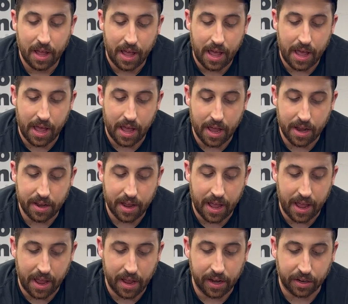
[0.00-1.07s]
and
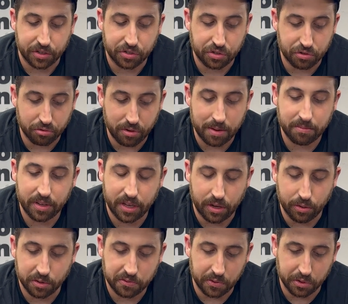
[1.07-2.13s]
a extremely
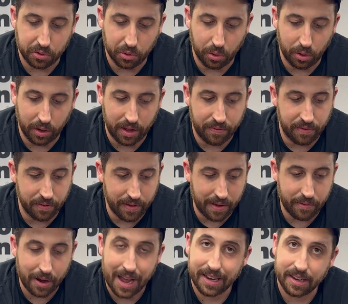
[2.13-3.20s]
useful tool if you've
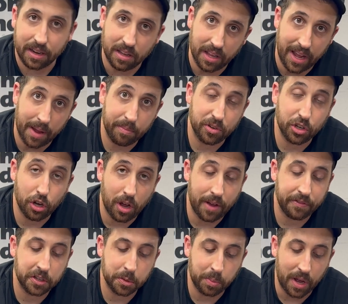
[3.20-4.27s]
ever had to clamp tough
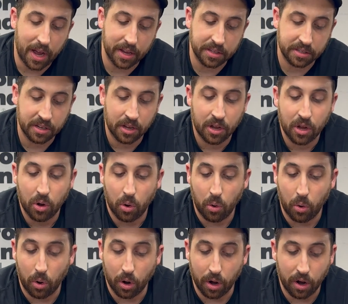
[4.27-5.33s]
spots
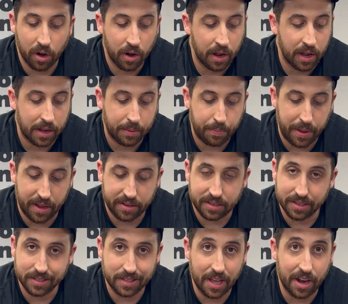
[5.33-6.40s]
or
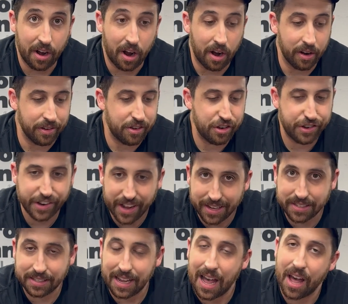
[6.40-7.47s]
pieces that are
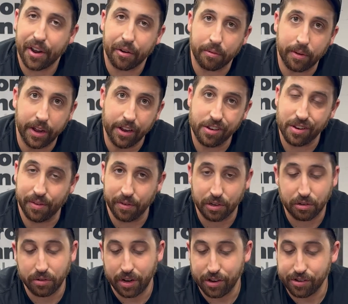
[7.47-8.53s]
just out of reach of a
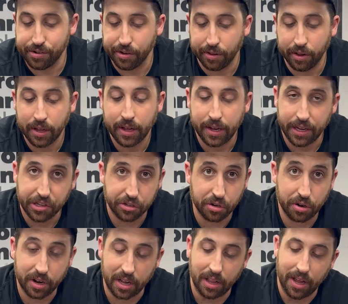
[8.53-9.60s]
traditional
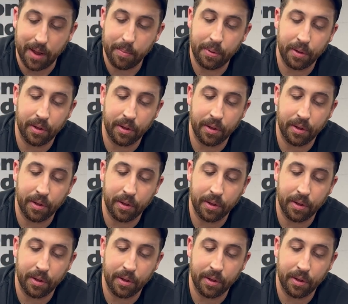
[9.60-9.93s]
Inserta clamp.